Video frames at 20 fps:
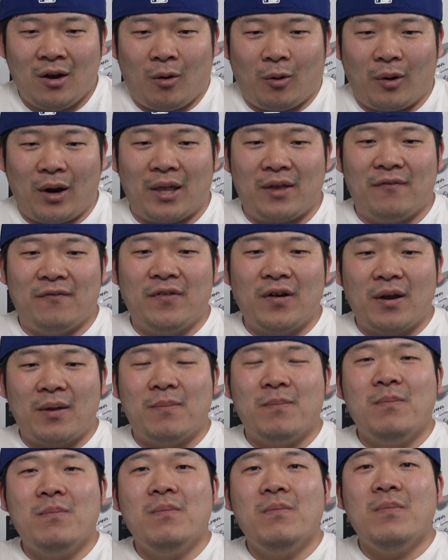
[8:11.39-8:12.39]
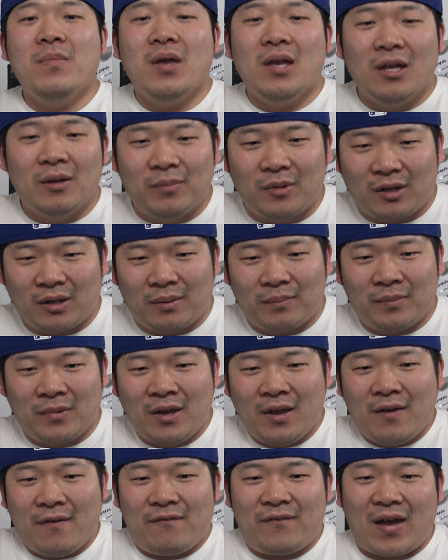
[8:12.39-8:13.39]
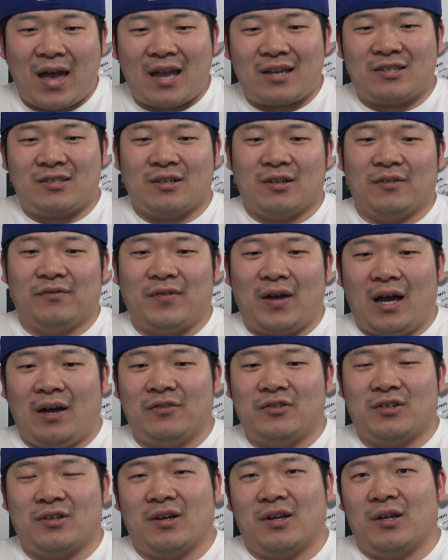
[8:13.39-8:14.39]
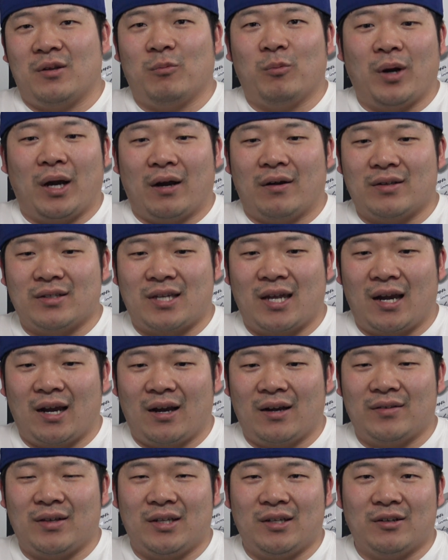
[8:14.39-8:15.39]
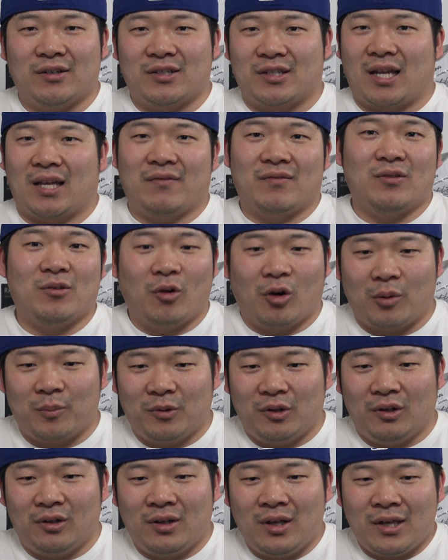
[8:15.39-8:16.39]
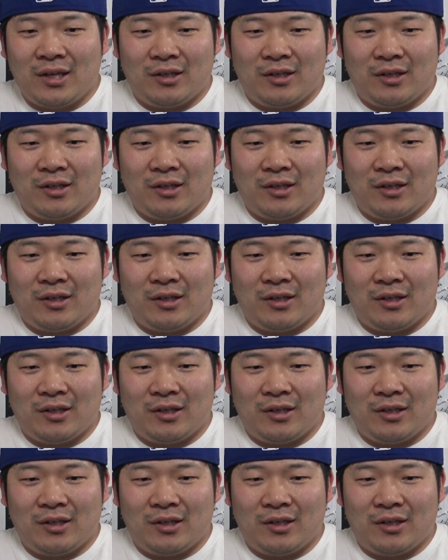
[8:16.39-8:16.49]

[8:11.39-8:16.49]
or at a very minimum, faster valve train wear and tear than your just kind of normal,